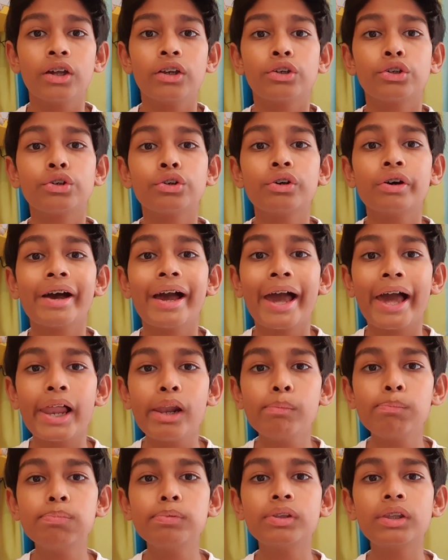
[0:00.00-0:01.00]
to
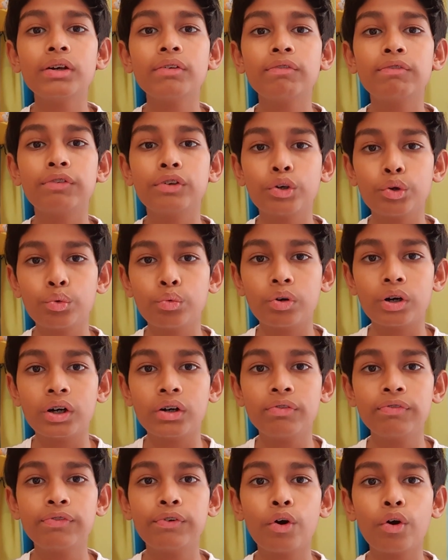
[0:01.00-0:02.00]
help the viewer
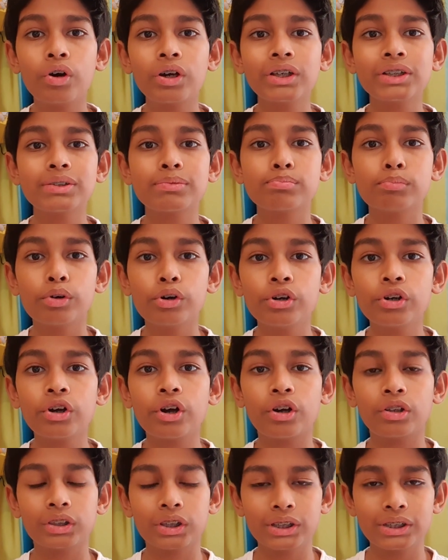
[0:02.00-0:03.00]
focus more
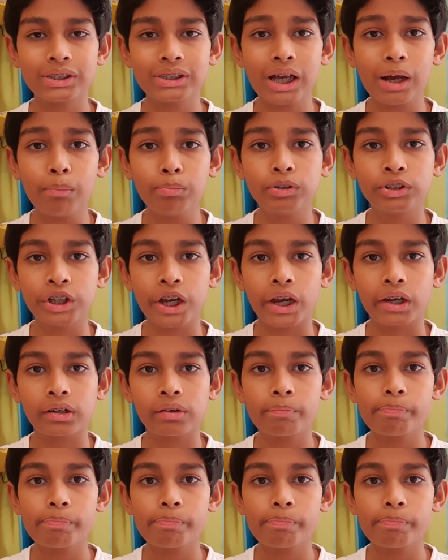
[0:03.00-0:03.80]
on the subject